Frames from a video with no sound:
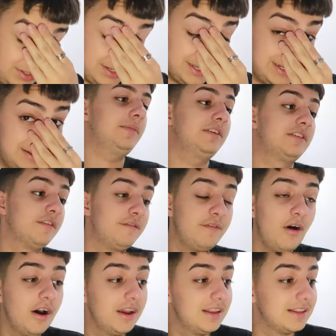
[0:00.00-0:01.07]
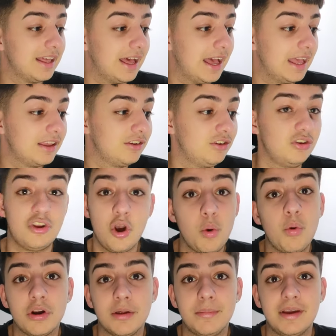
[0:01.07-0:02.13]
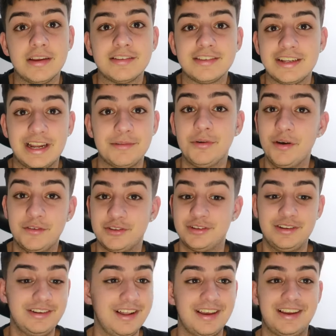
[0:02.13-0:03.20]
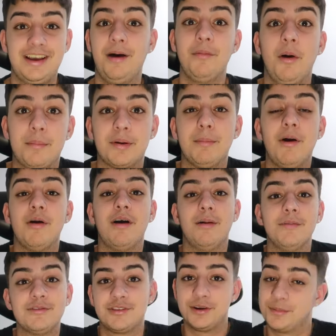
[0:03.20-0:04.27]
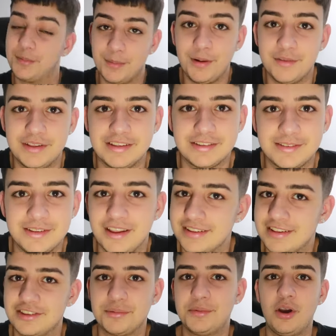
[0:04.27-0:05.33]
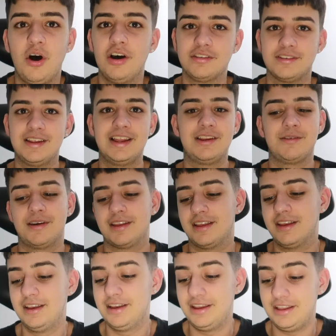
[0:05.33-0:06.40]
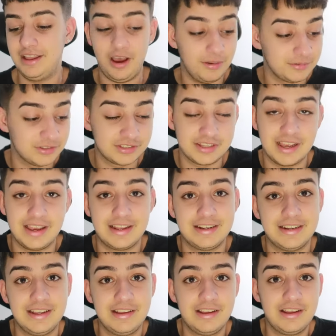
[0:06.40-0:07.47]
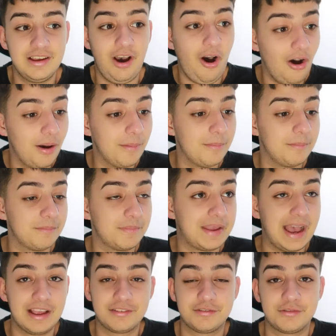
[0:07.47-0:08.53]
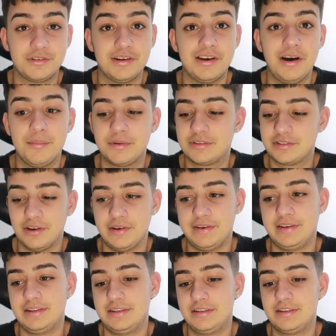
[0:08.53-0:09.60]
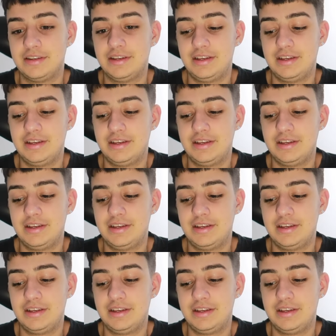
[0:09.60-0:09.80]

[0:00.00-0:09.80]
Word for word: saying. It's a fight that you don't want to miss. And I'm not even, like, I'm not a promoter. I'm not trying to promote this. Like, there's going to be eyes on anyway. I'm just saying, I'm gas for it. I'm excited.